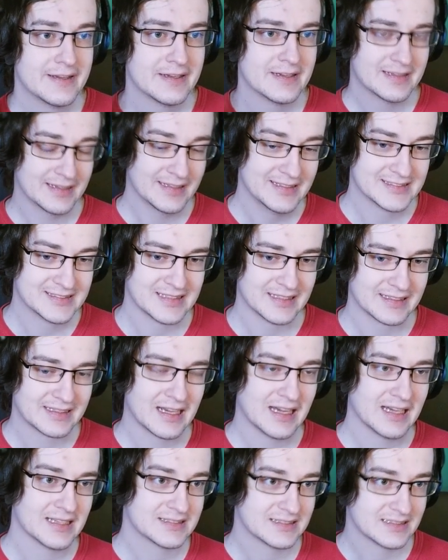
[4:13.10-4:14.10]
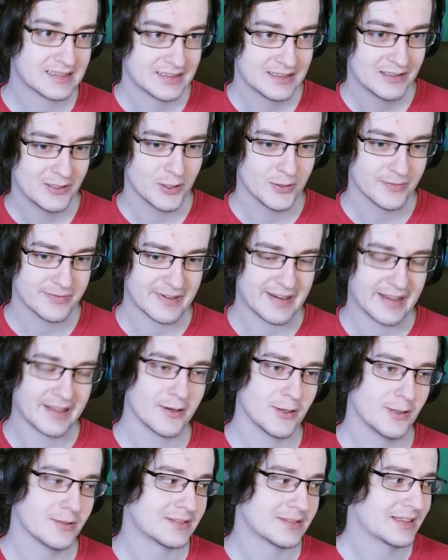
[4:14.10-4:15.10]
instant cast of
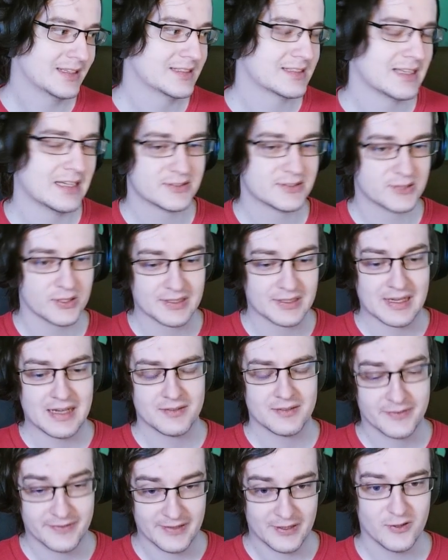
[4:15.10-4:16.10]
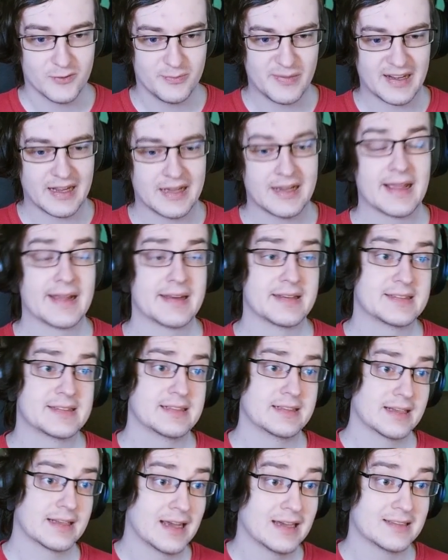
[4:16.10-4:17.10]
Regrowth is also free of mana and is
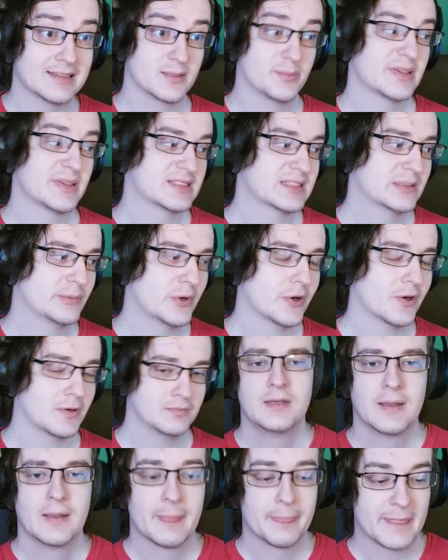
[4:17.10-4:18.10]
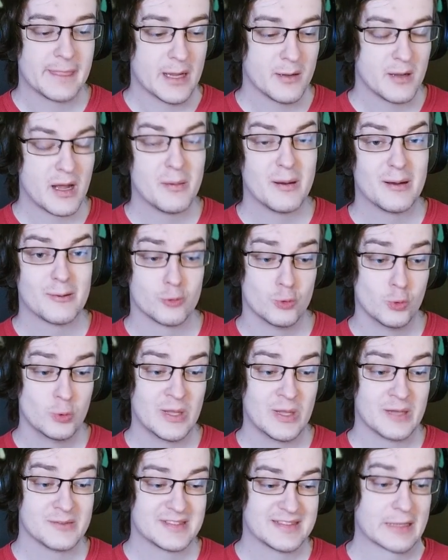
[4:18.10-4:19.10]
healing 100% more. Now about
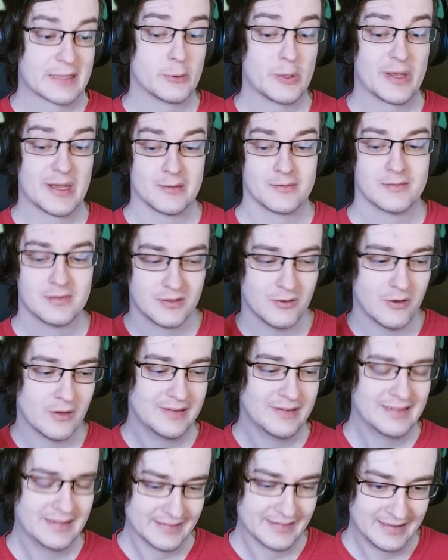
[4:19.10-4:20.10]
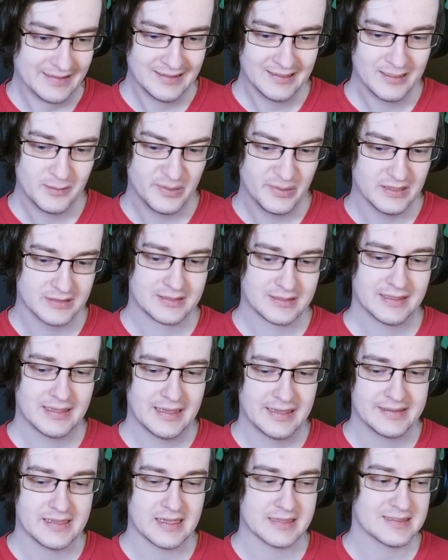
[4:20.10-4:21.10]
cooldowns that you have only in healing build,
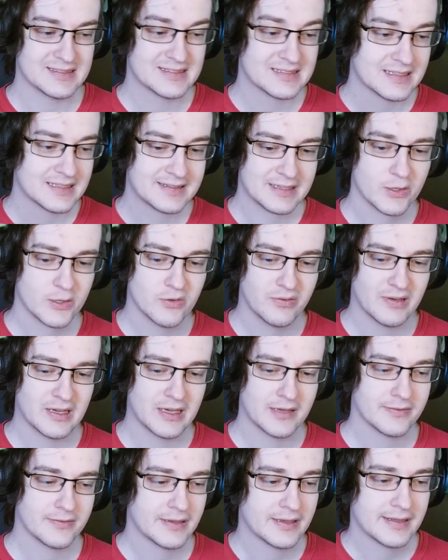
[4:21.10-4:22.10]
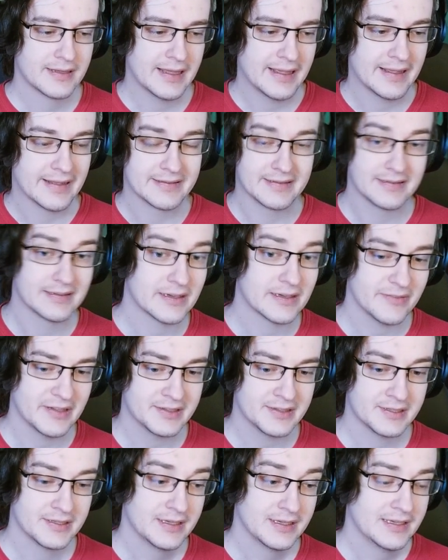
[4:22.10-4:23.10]
and that is Tree of Life and Innervate.
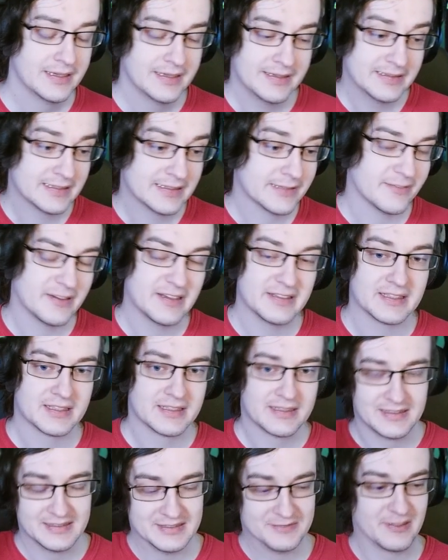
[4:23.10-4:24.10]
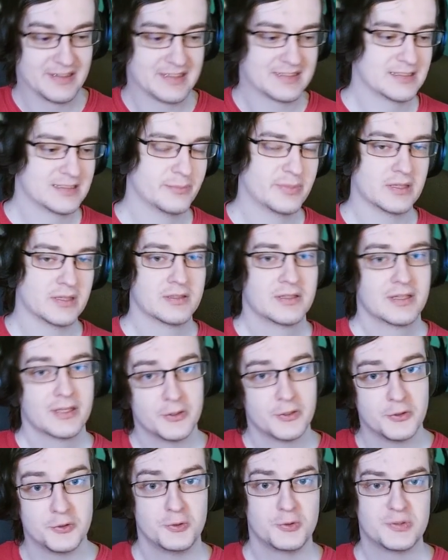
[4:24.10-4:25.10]
Innervate is very simple,
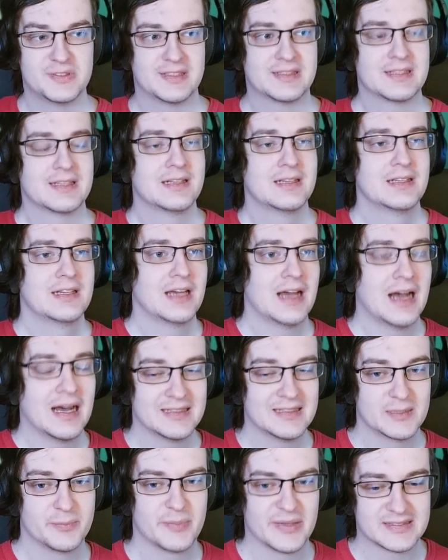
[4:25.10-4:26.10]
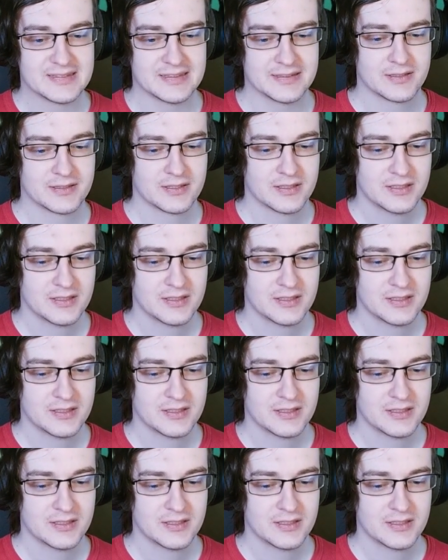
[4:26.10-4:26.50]
you use it 100%,